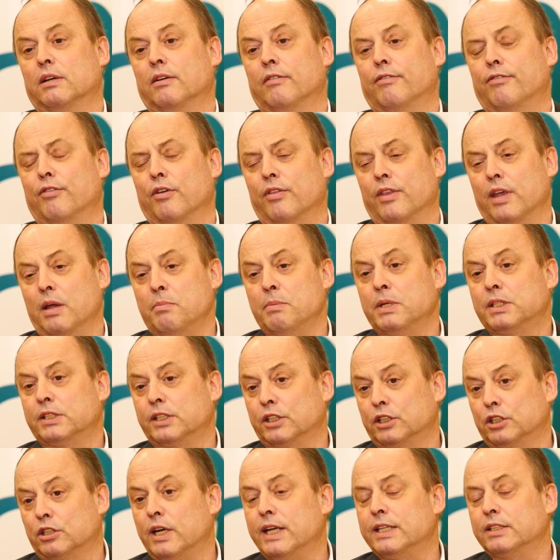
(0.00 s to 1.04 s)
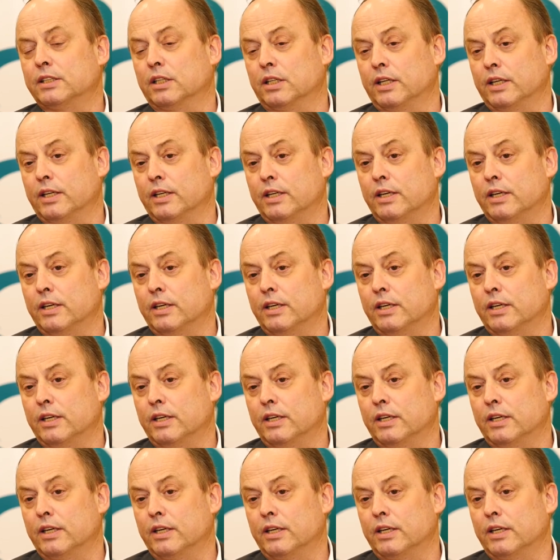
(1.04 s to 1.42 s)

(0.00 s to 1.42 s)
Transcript: for them, it's increasingly